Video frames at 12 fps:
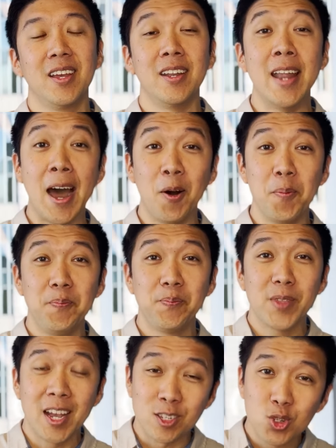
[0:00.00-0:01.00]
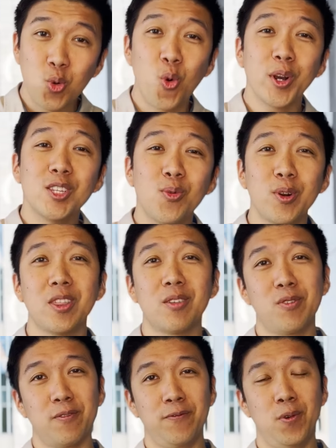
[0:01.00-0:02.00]
Now, as
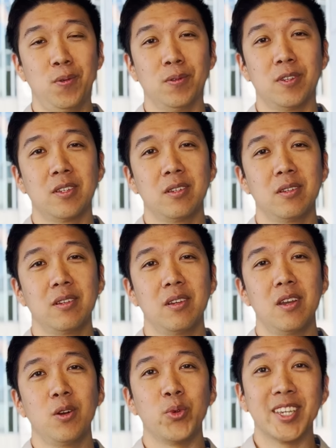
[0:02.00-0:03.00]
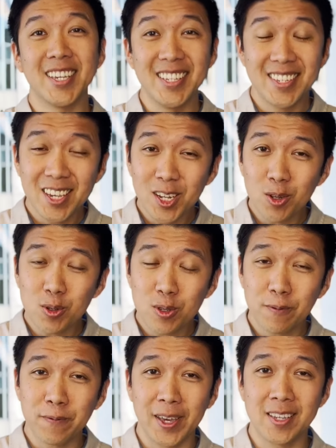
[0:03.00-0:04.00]
2023 unfolds, we continue to
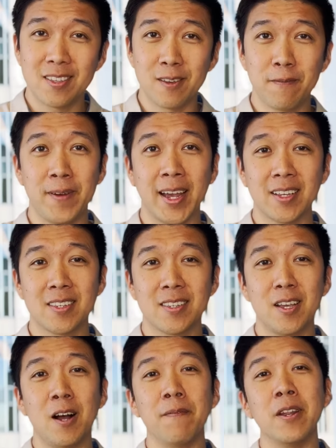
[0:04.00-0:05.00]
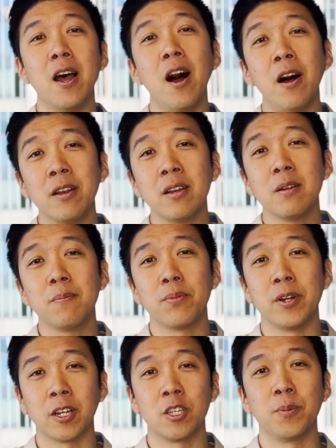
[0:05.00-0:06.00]
face the effects of an
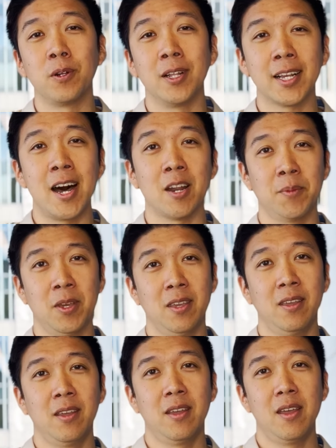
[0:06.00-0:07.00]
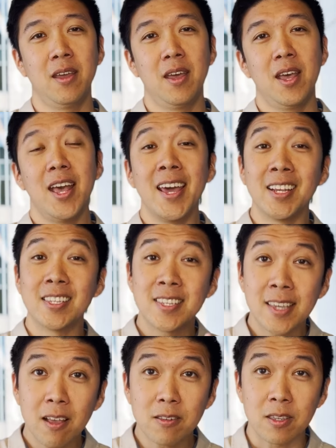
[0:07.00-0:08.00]
unpredictable economy. And at
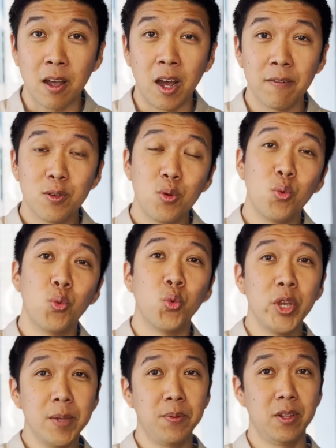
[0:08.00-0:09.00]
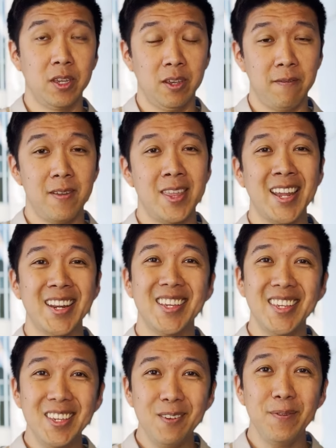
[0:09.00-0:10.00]
SalesLoft, we believe that
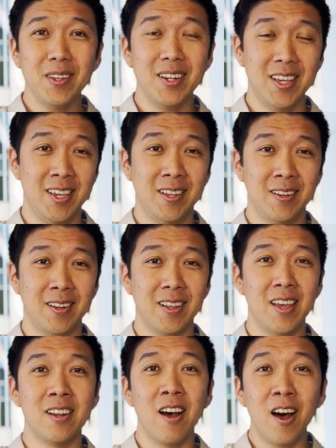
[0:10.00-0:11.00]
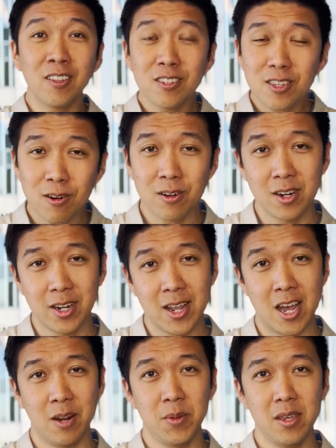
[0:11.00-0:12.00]
even in an uncertain
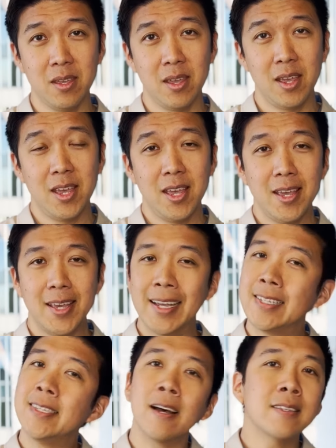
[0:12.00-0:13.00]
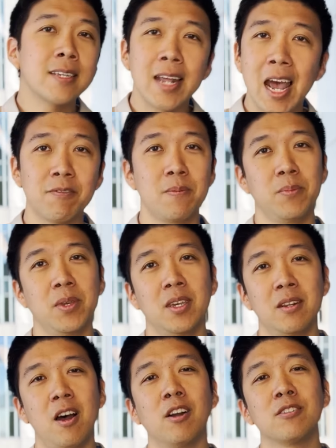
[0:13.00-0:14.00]
economy, it doesn't have to
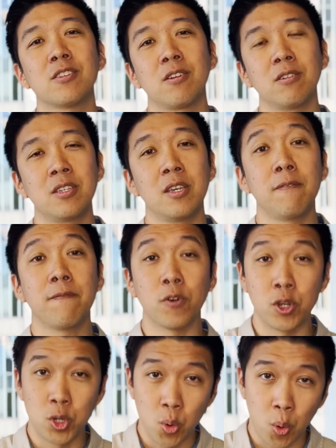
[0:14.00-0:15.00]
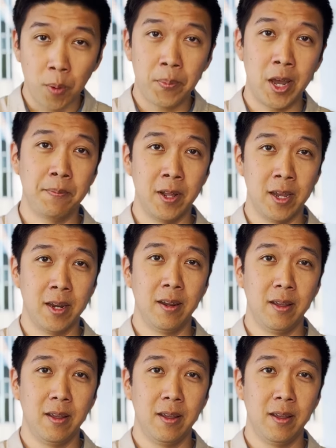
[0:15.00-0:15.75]
mean uncertainty for your pipeline.